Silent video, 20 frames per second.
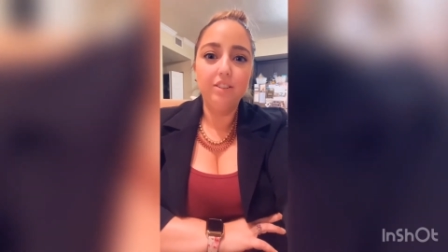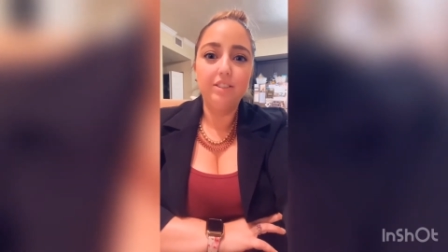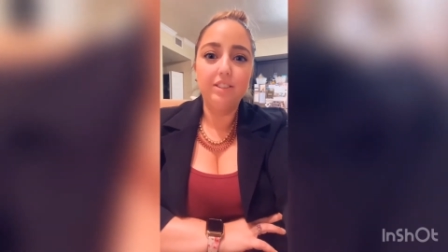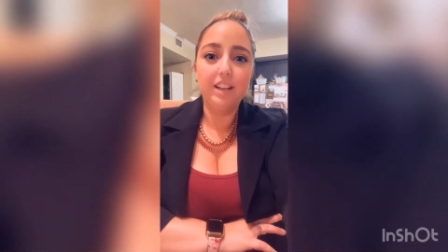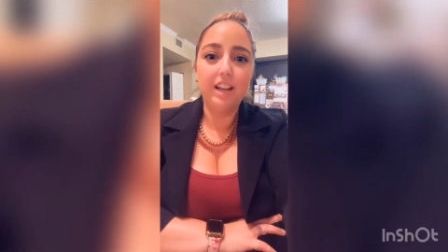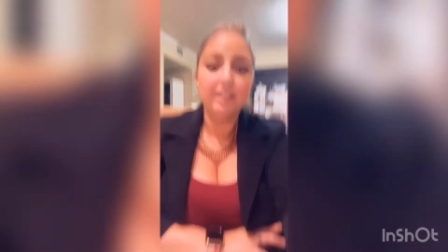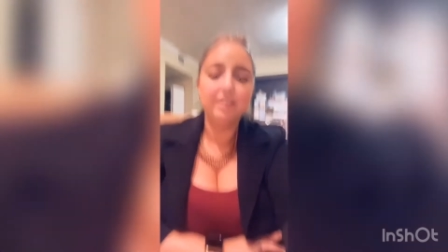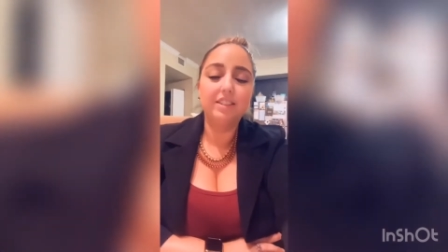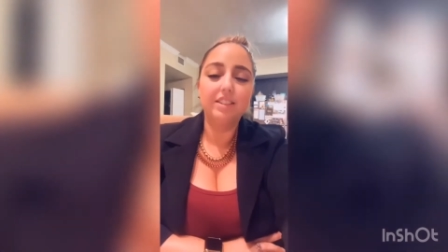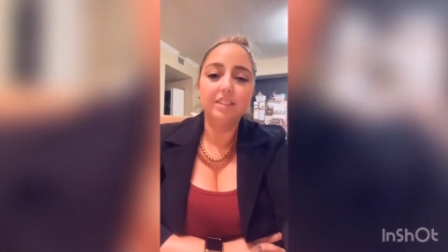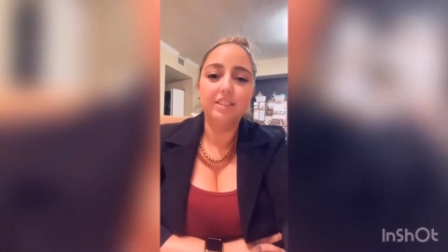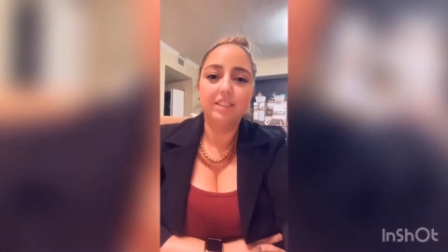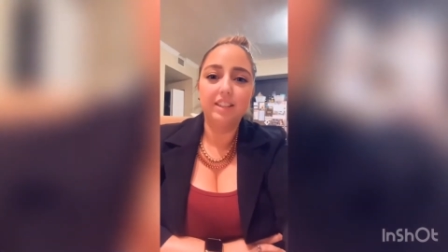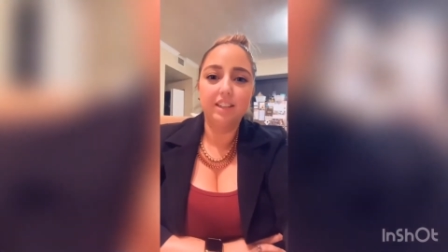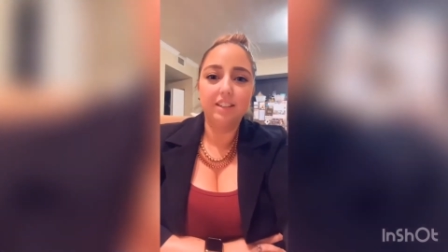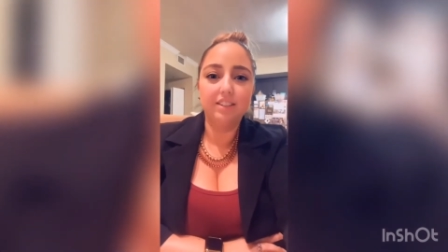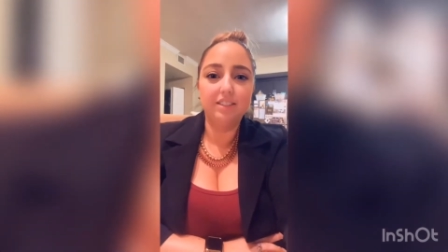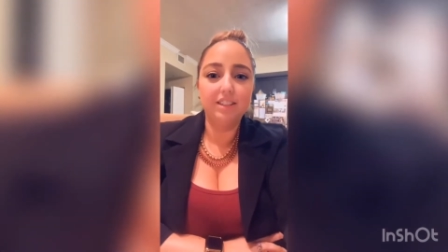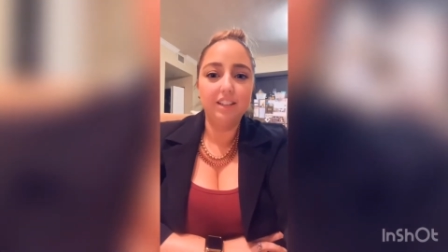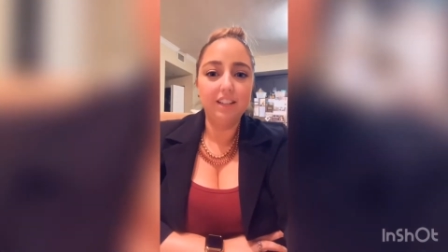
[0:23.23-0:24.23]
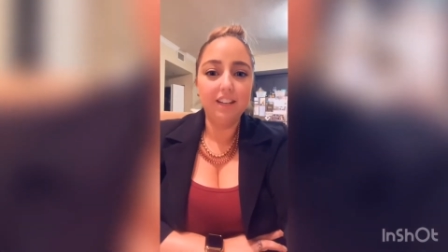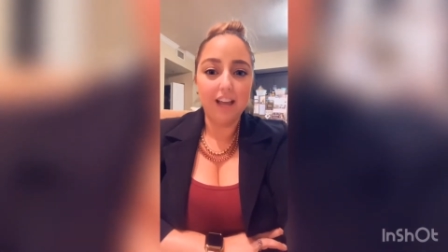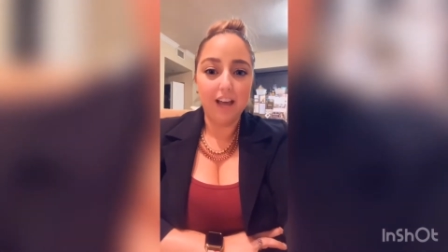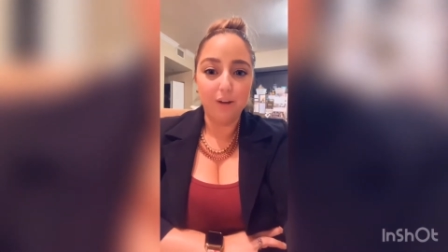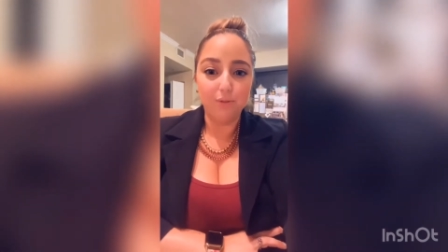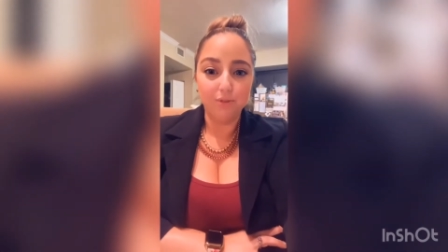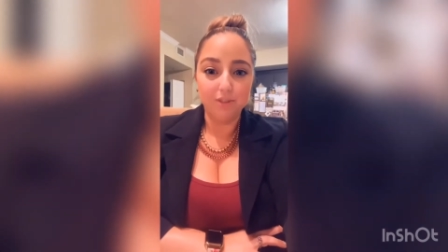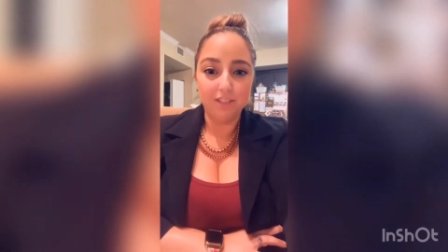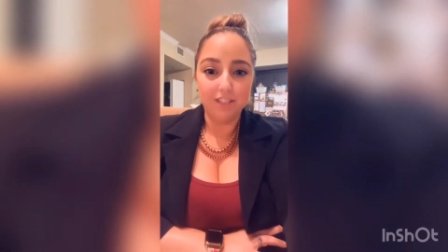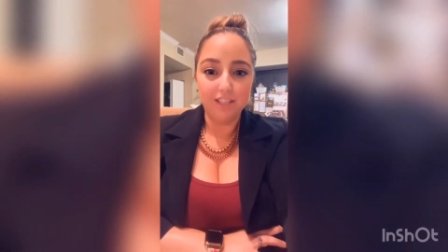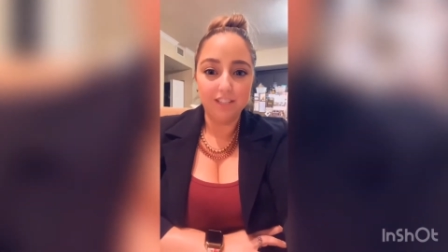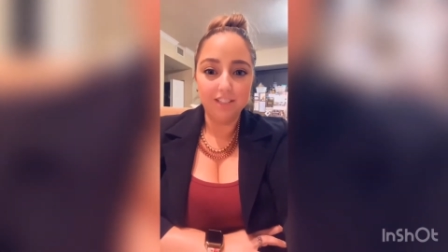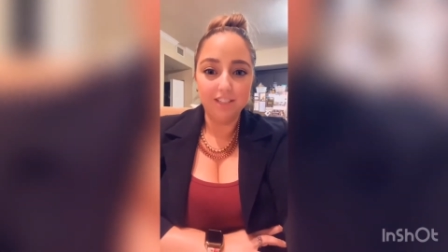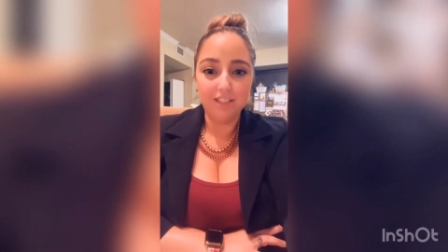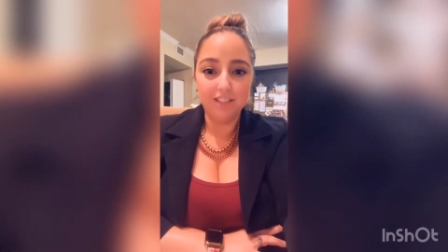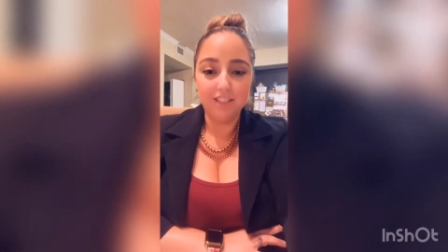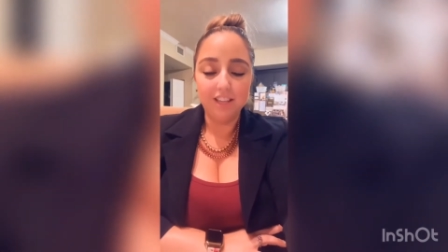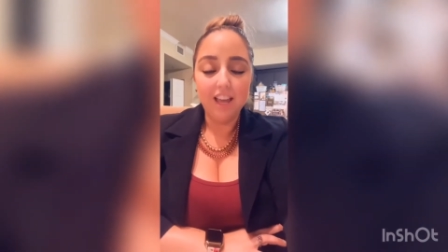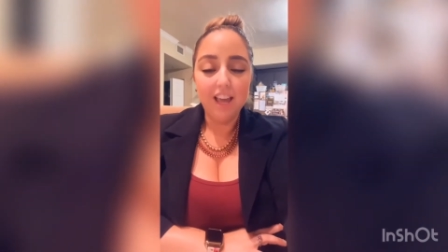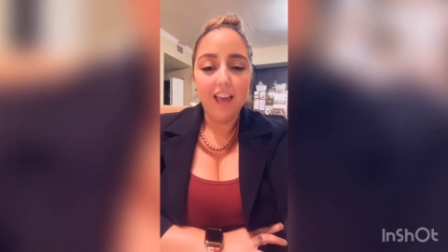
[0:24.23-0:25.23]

10 to 16 ounces